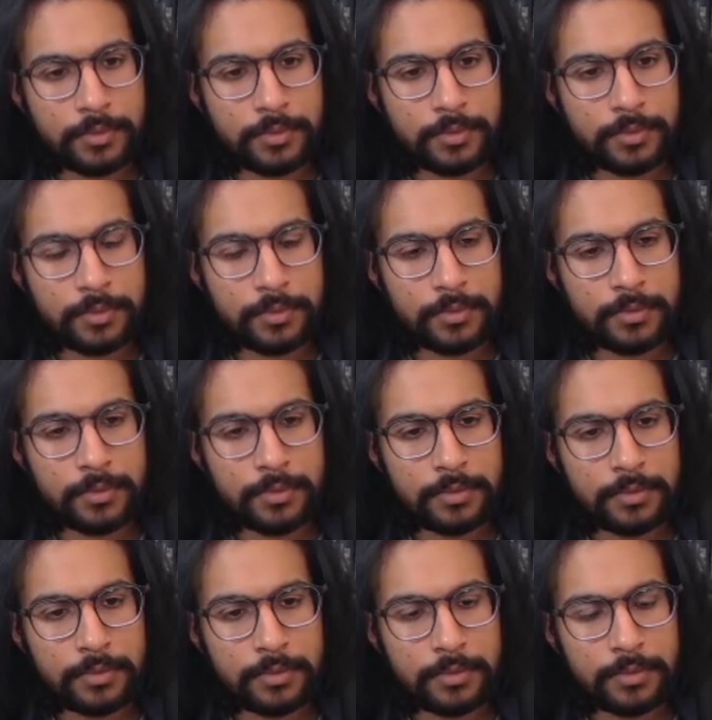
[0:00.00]

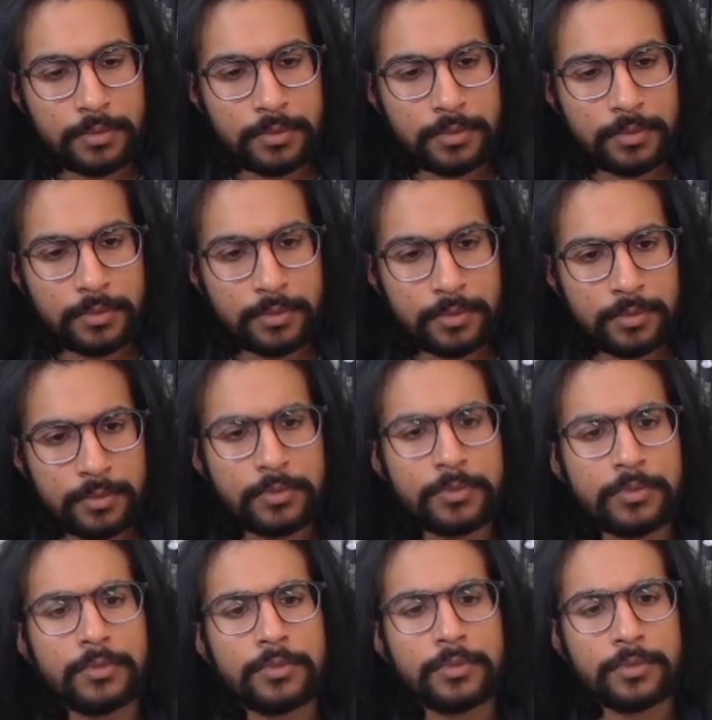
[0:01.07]

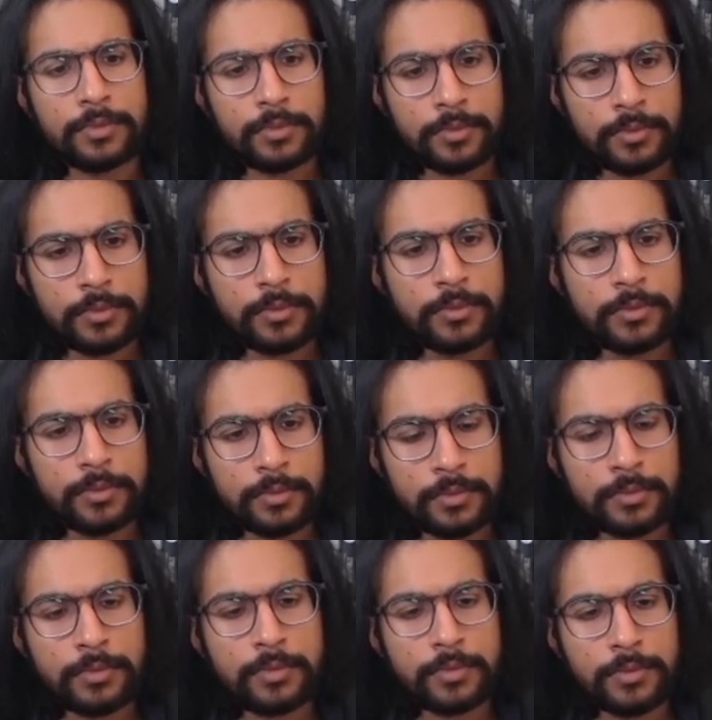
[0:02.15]

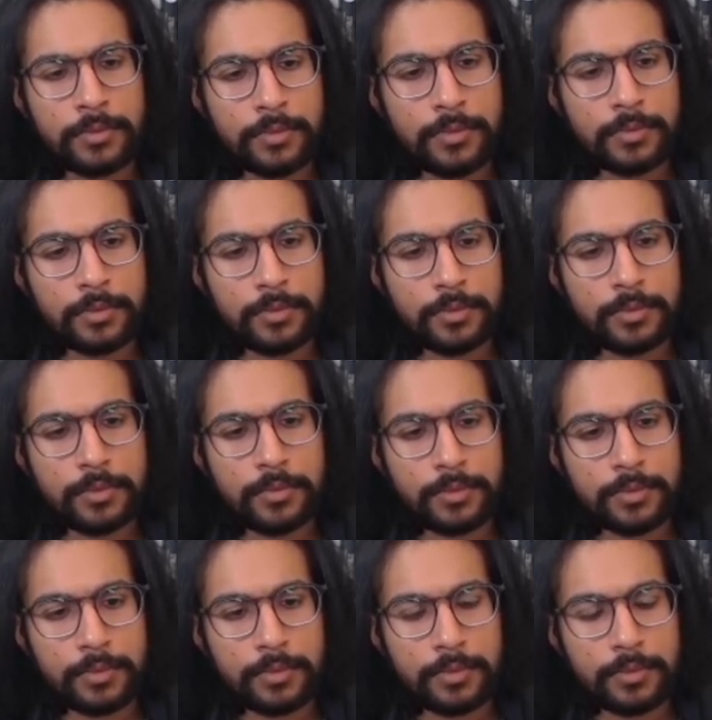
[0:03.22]

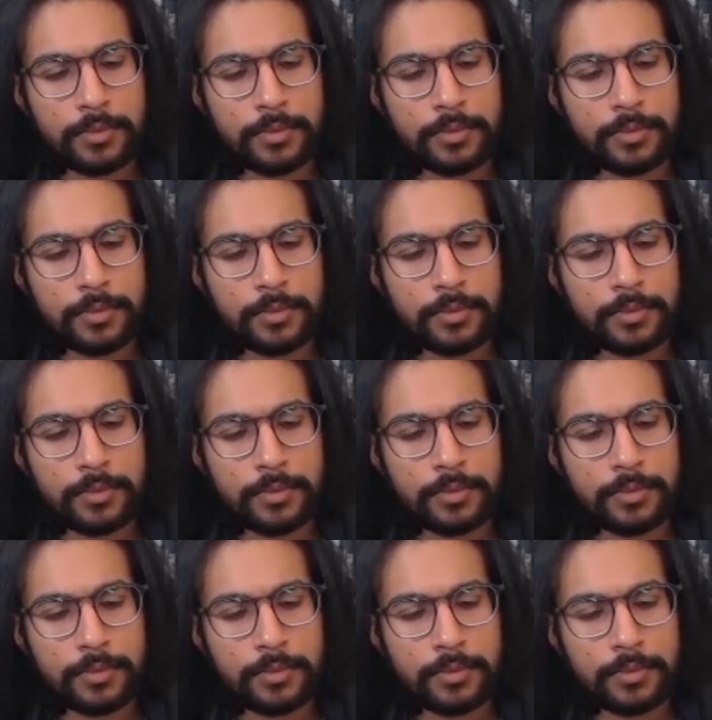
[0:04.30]
(not speaking)